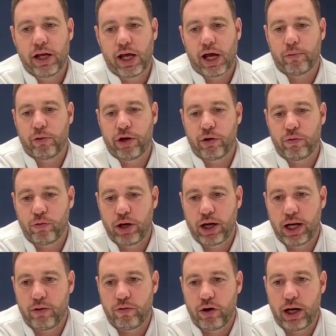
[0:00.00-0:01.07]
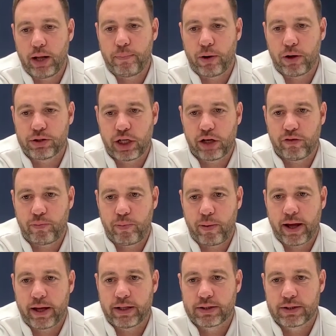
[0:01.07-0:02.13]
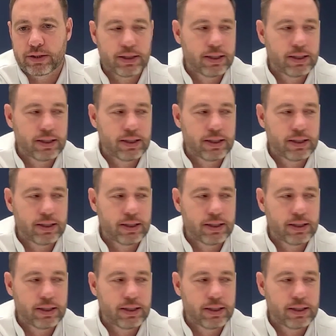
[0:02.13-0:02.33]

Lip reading: And we're in a really, really positive place.